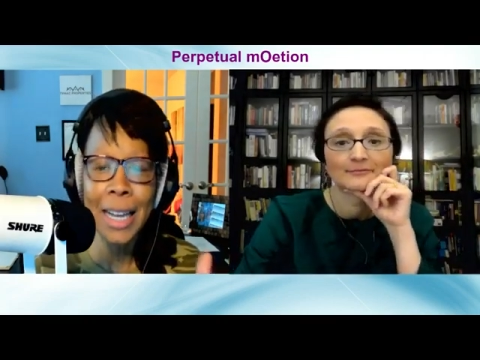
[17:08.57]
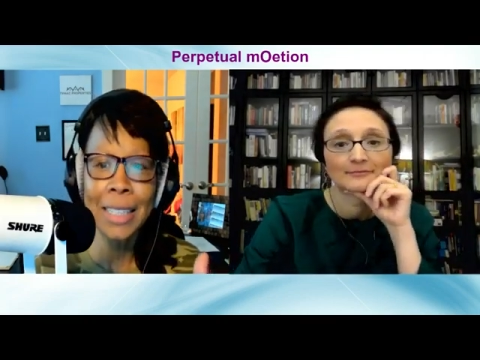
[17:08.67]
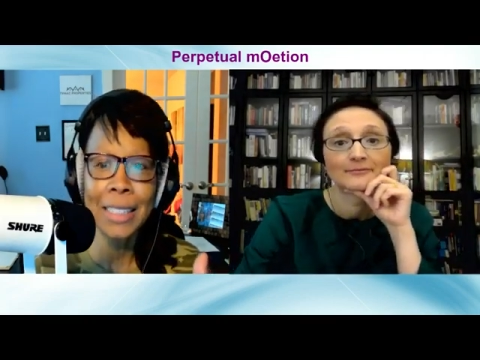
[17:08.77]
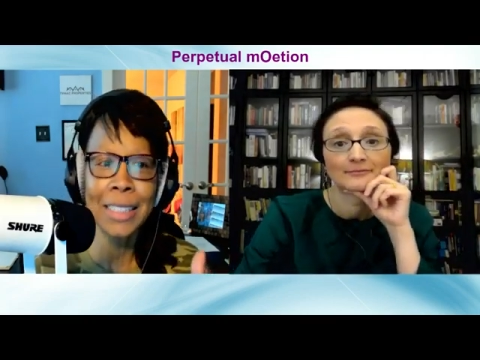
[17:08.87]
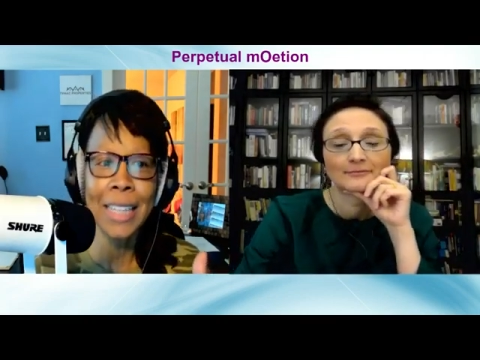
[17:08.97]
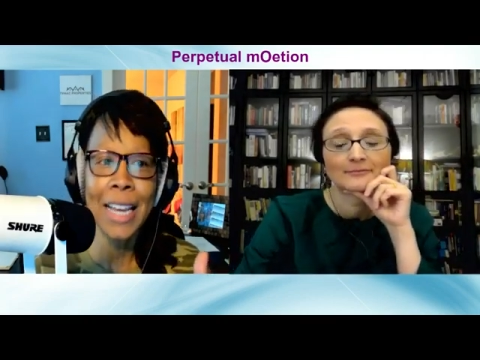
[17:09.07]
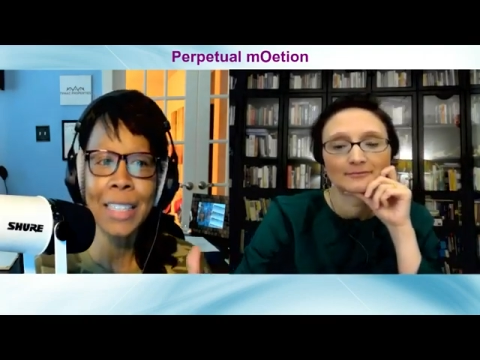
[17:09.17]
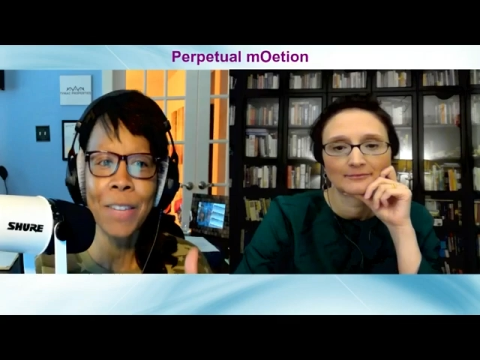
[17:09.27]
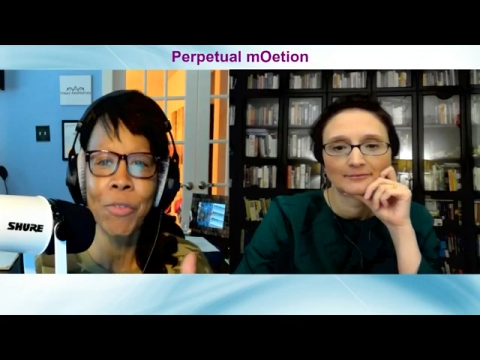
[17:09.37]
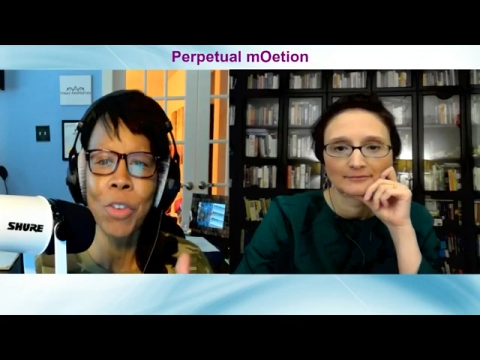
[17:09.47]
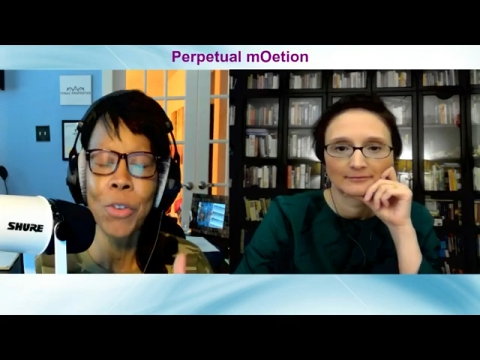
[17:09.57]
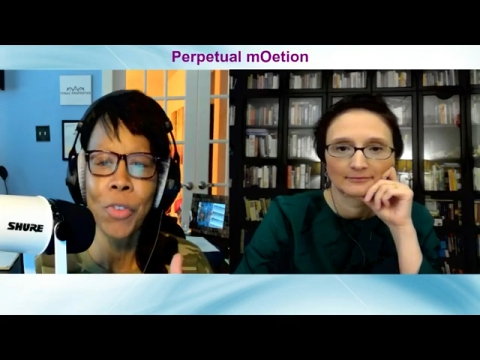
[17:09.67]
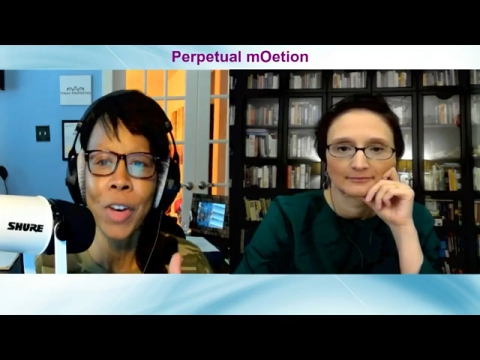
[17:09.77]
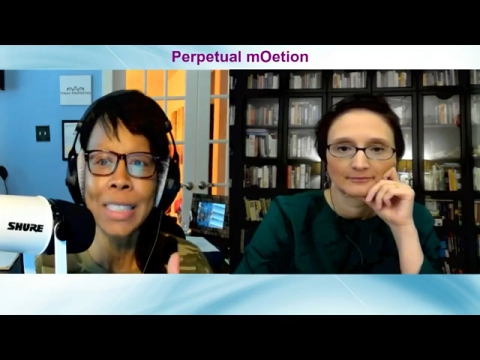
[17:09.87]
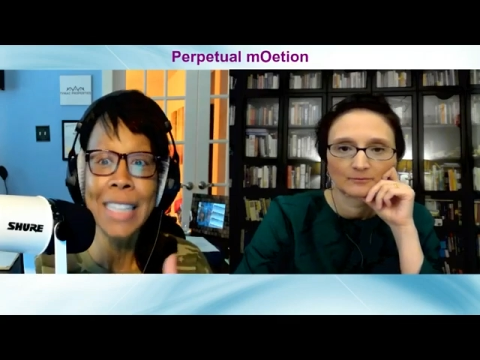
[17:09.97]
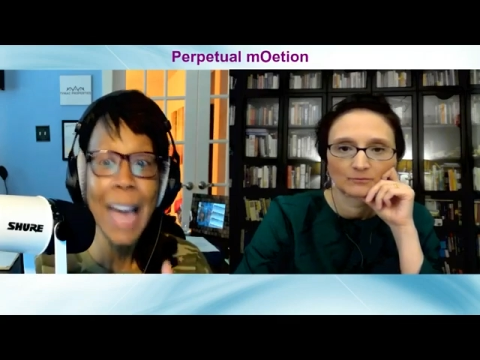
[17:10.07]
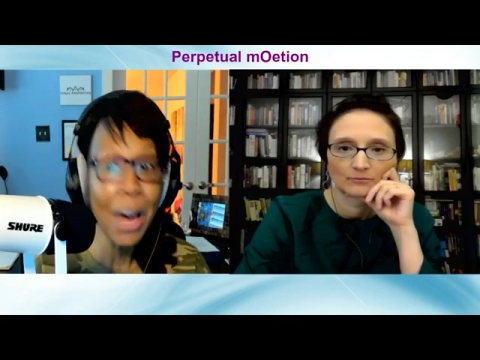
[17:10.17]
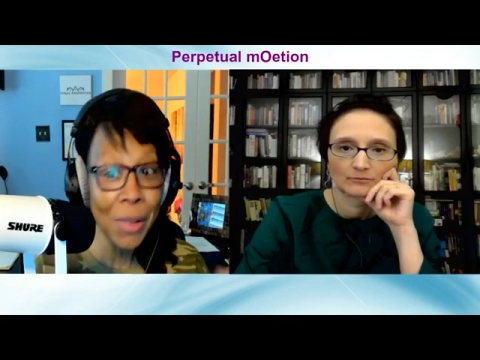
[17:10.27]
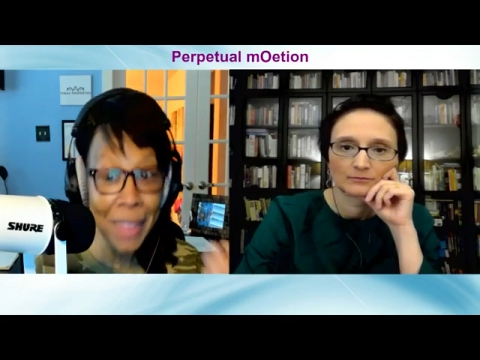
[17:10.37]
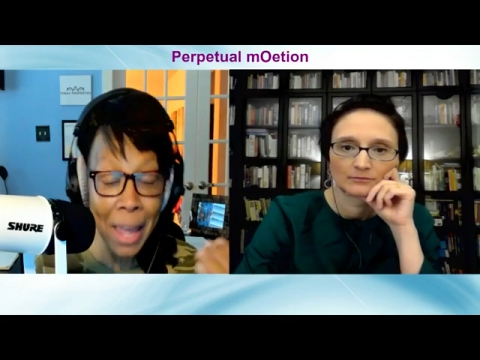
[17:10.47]
Speaker 1: And I just asked a few
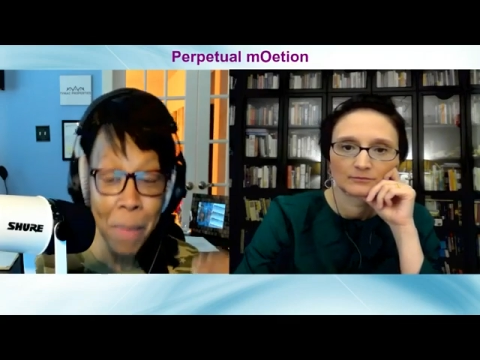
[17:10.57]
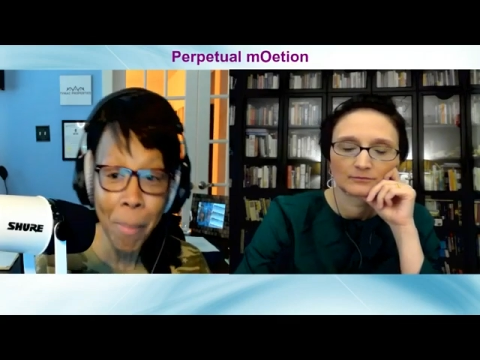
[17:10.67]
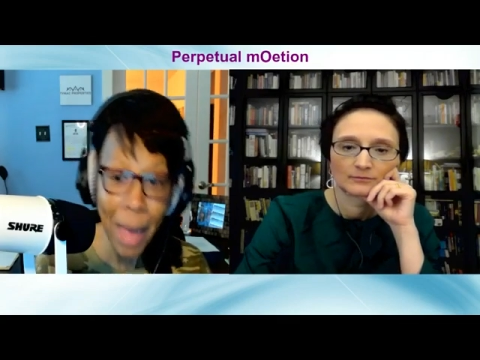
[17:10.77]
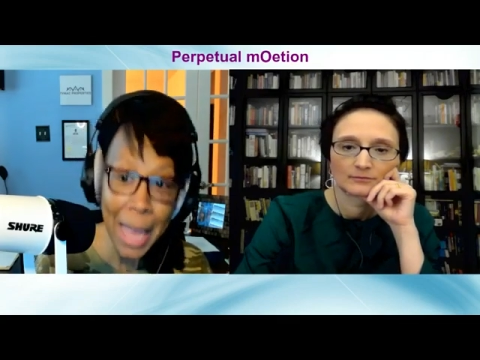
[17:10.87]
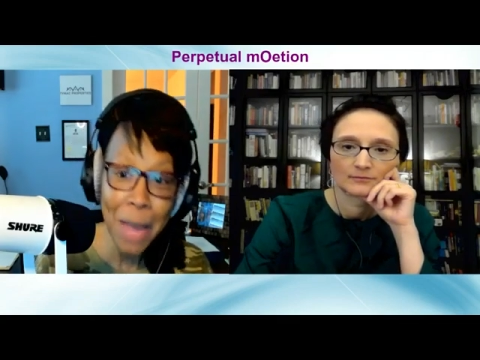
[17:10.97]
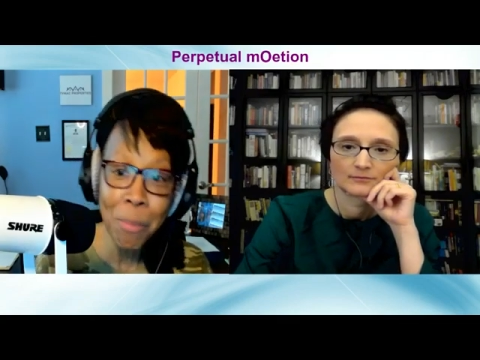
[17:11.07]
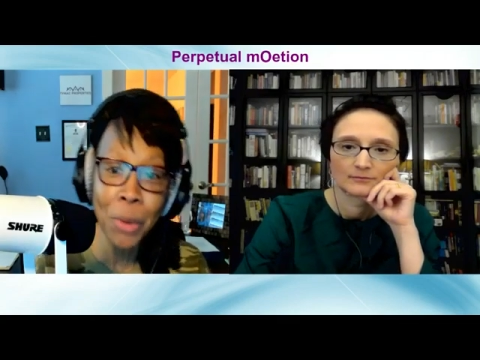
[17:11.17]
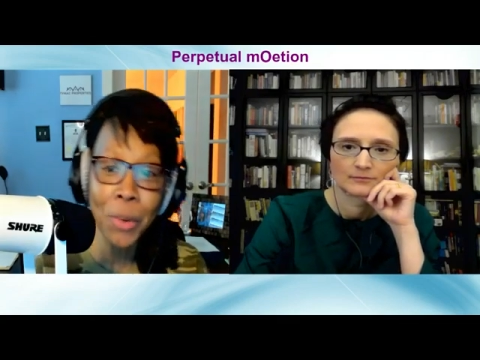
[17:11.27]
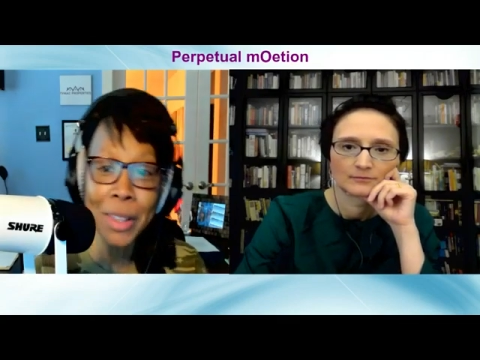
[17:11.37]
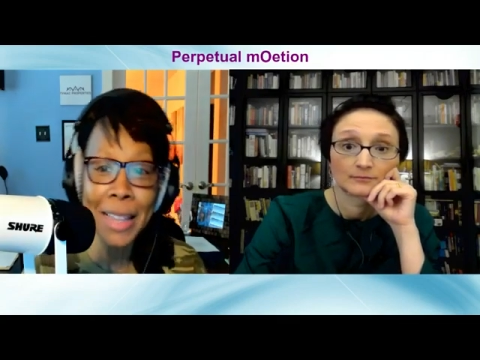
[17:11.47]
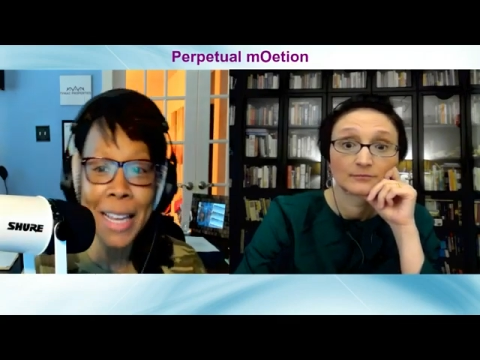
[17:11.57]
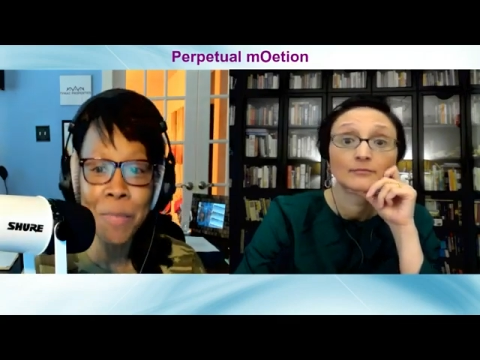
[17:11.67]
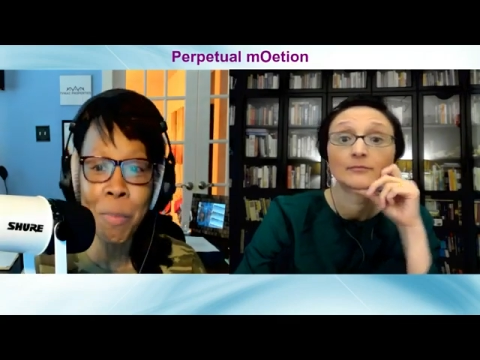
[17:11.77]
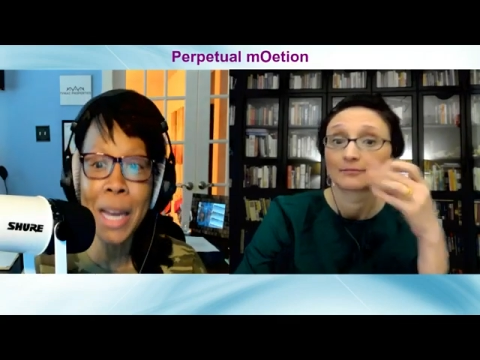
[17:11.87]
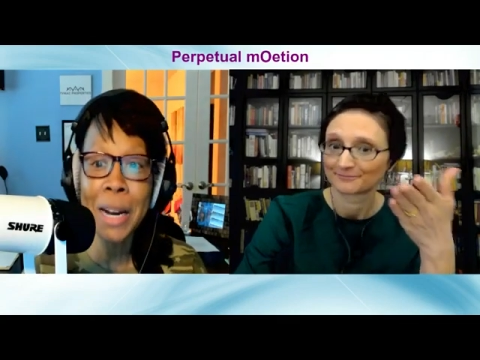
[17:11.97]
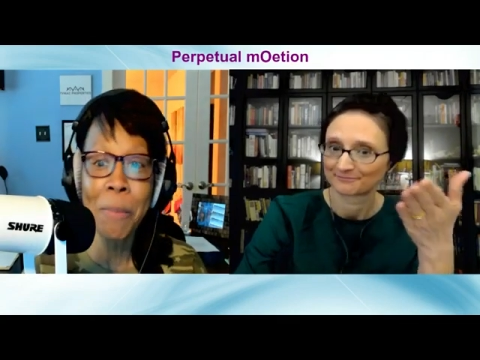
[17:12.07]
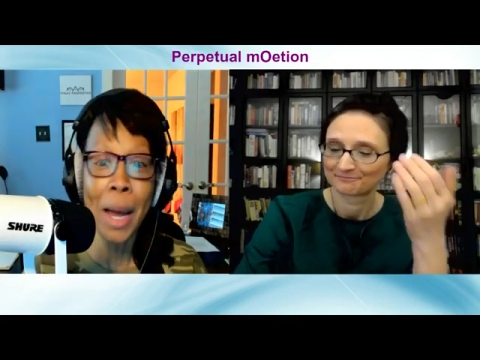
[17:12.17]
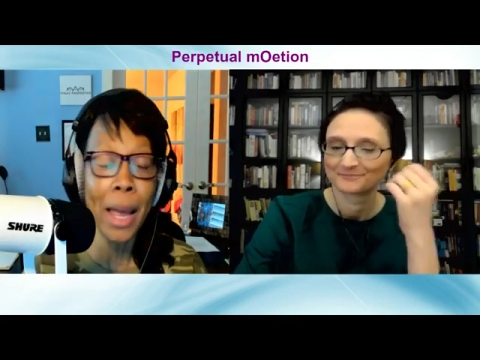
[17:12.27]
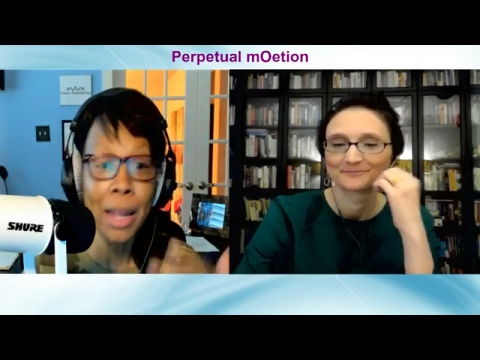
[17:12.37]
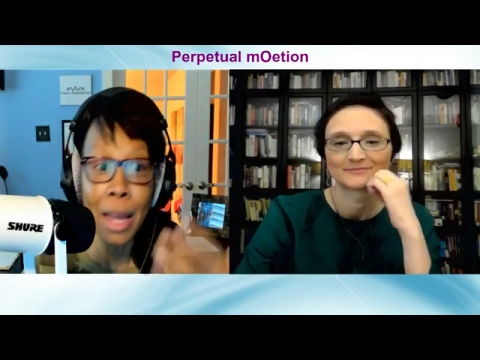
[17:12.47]
friends, not what they make, but what they
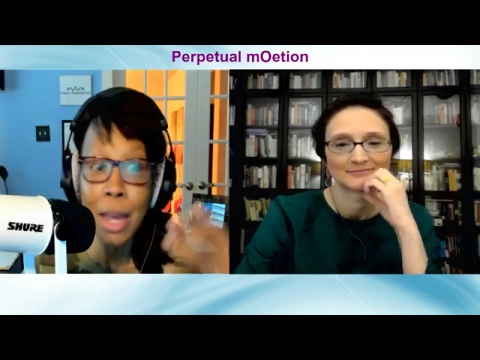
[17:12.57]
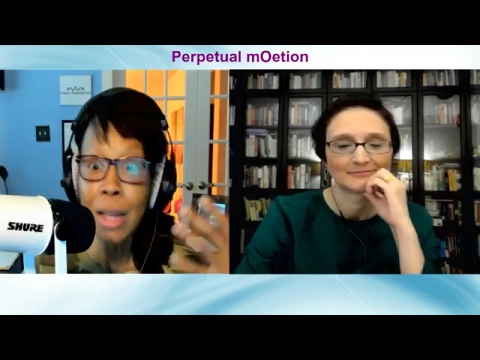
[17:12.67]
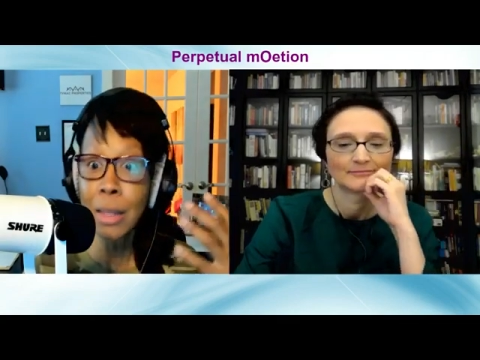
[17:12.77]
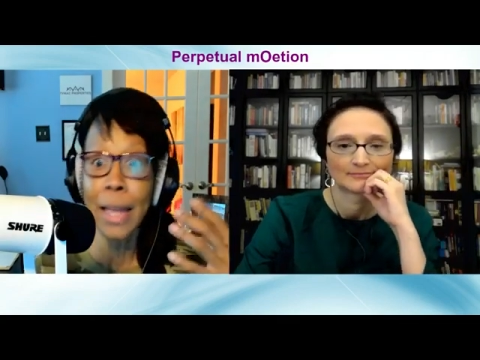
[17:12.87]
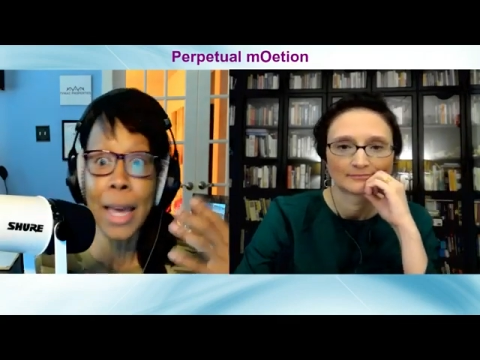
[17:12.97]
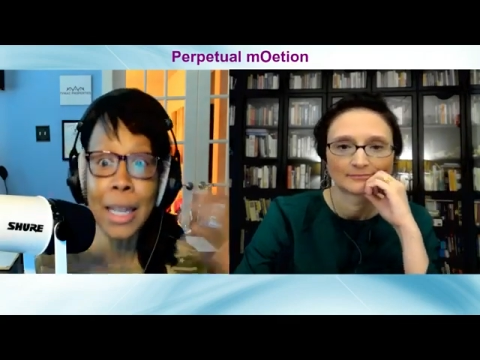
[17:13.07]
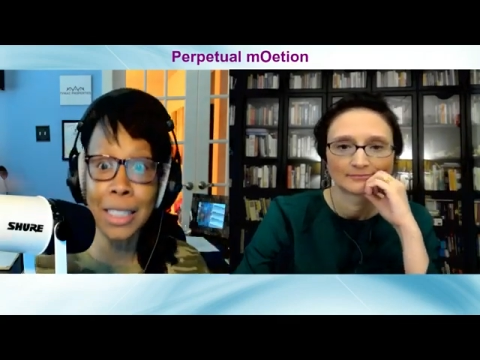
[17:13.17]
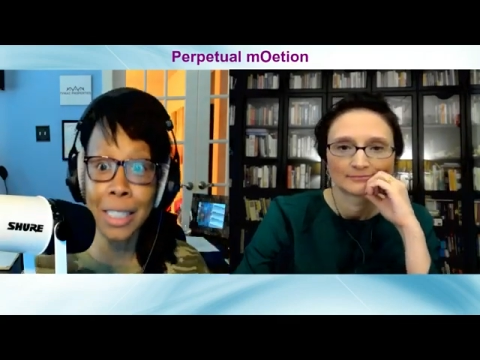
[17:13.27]
spend on money. And it